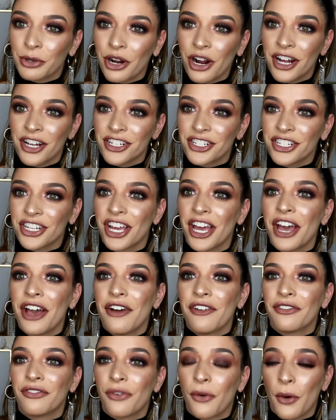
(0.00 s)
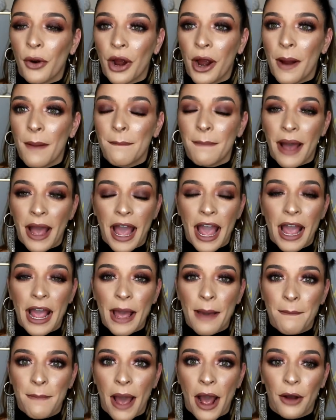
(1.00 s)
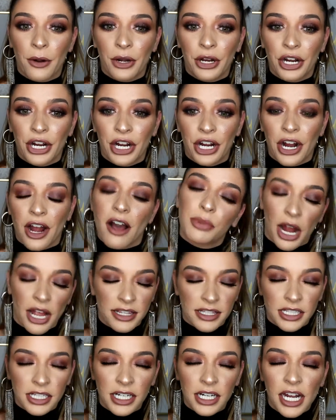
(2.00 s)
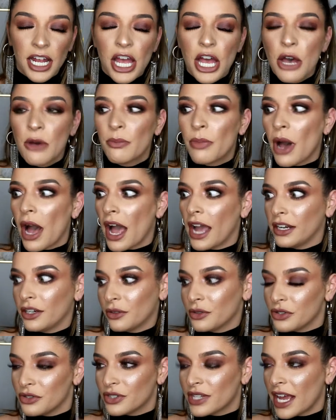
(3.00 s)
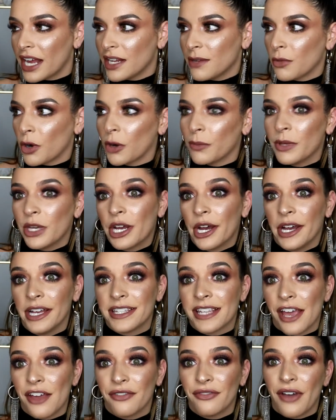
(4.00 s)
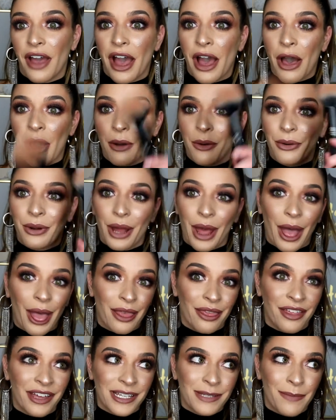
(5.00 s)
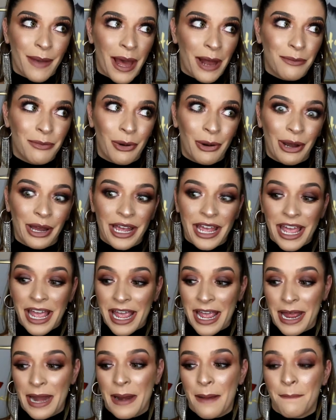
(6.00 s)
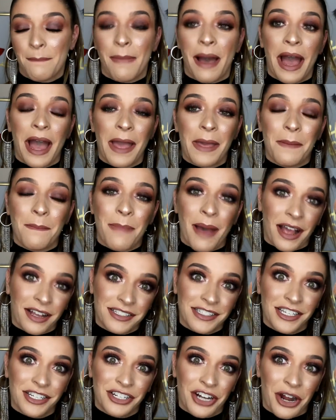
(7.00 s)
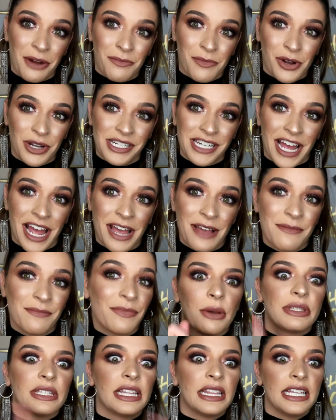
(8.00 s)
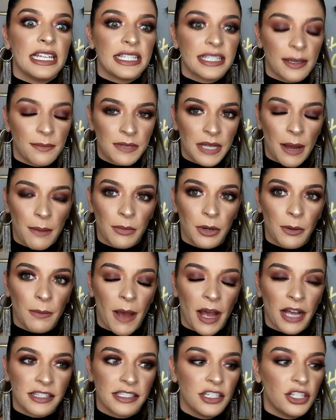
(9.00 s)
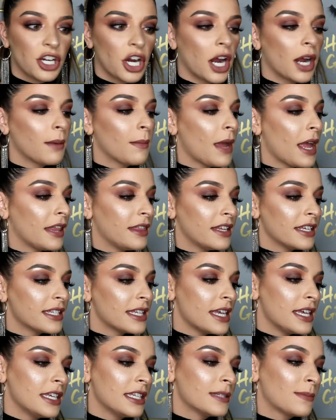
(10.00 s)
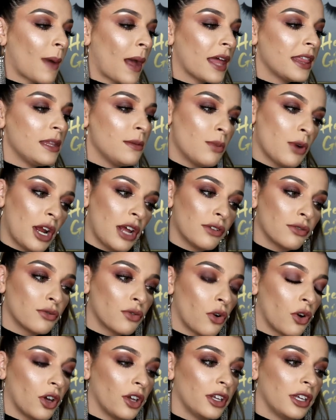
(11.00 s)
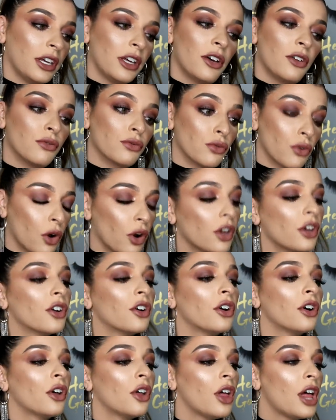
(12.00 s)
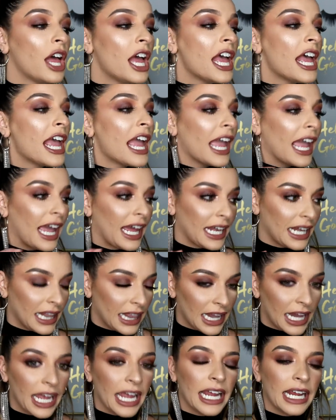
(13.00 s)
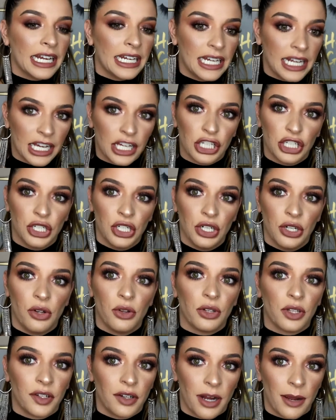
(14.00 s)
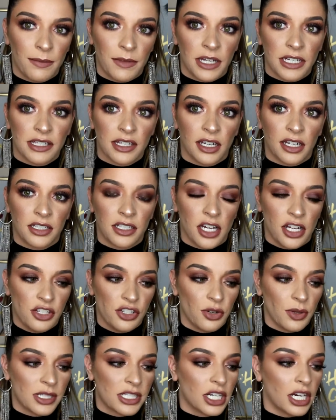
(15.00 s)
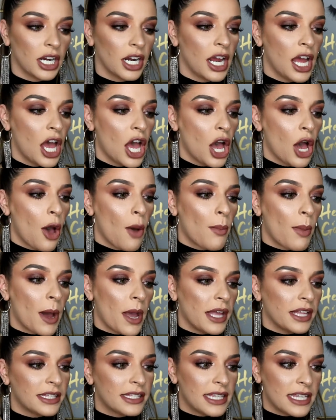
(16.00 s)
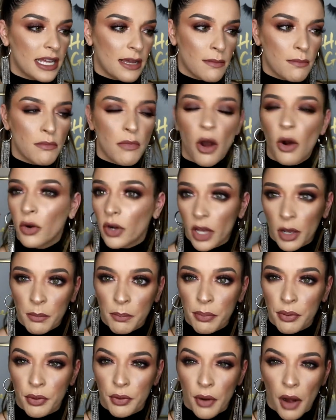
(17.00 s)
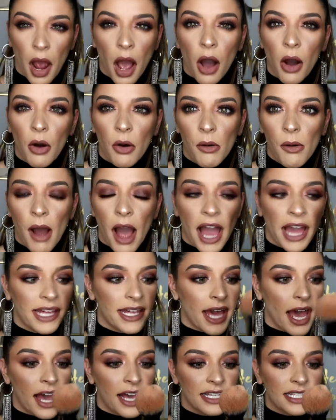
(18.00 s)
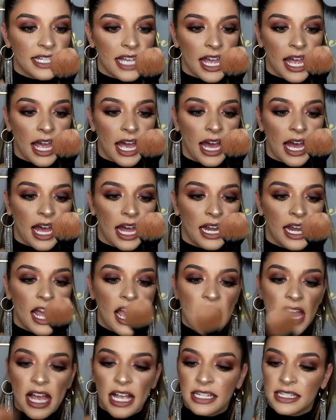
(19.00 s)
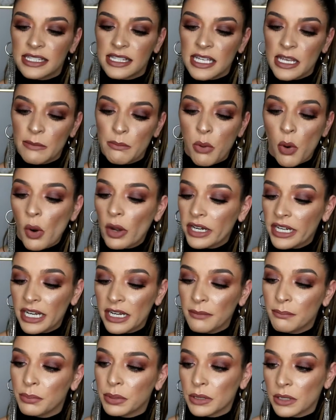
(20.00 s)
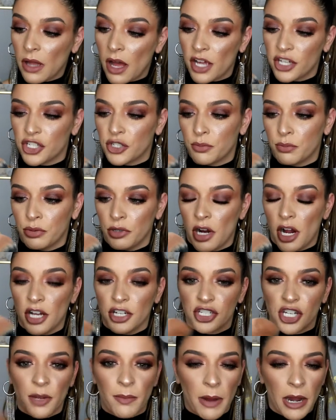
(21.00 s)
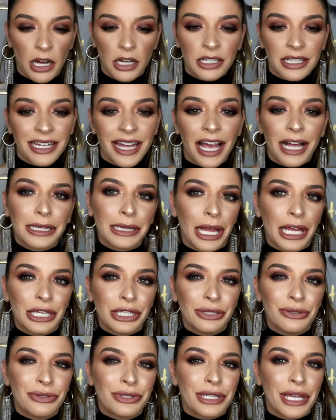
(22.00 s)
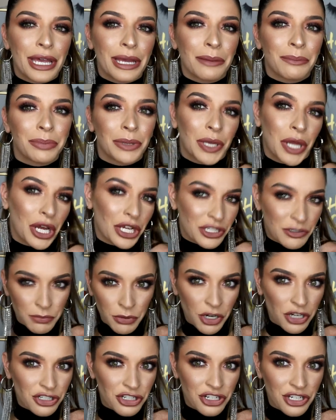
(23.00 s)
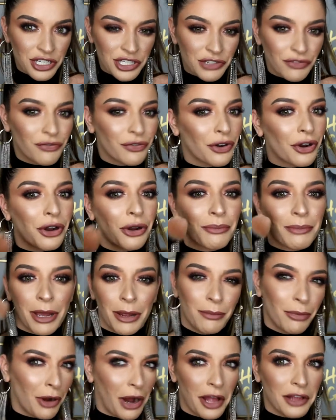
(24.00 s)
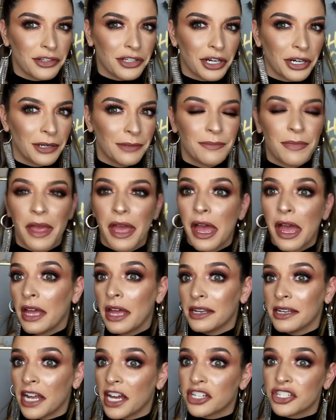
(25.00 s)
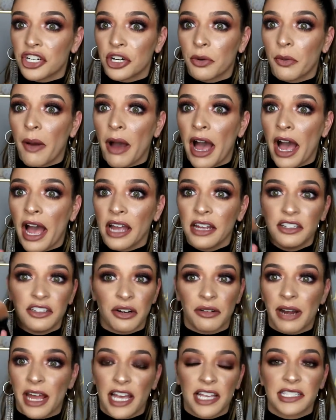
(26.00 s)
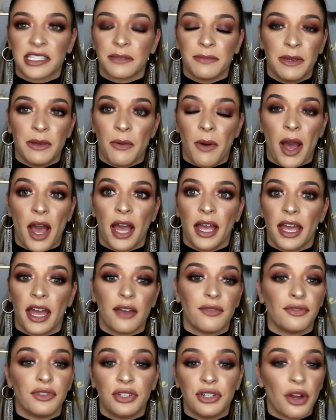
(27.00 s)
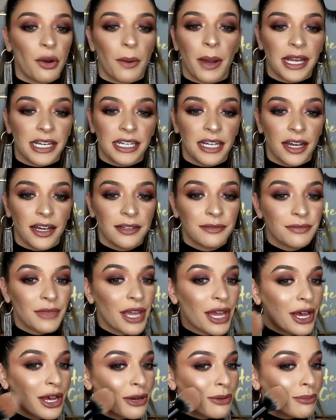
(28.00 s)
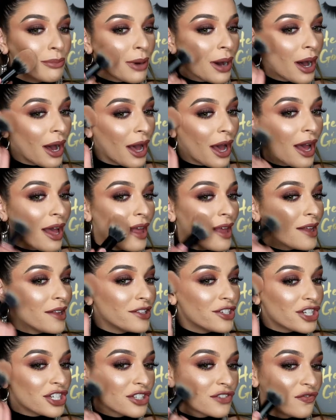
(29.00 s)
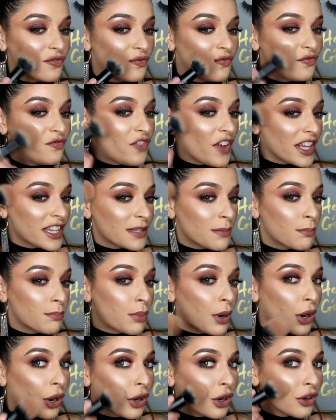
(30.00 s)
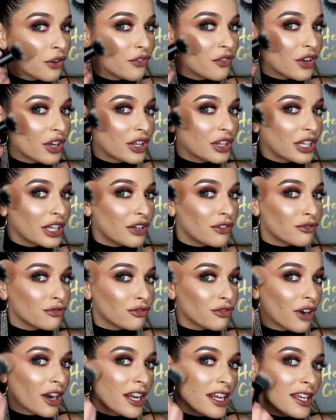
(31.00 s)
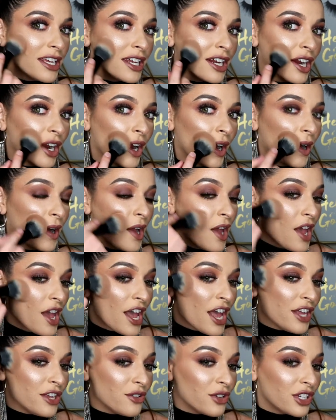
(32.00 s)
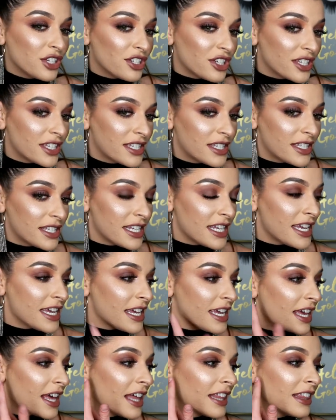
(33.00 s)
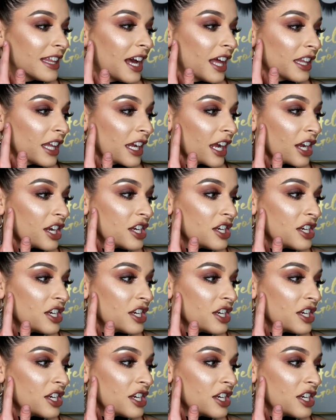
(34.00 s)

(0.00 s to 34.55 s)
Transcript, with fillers: brush for my powder bronzer, but I don't use it anymore because I found this bad boy in my Boxycharm one time. It was in the September Boxycharm, and this is by the brand Royal and Langnickel. Holy crap, that is like a tongue twister. But it's the MODA Pro, I guess, and it's the pointed blush brush. Apparently I like using blush brushes for my bronzer. Not sure why, don't ask me why, I have no idea. But it just fits perfectly right here, and you can just see like a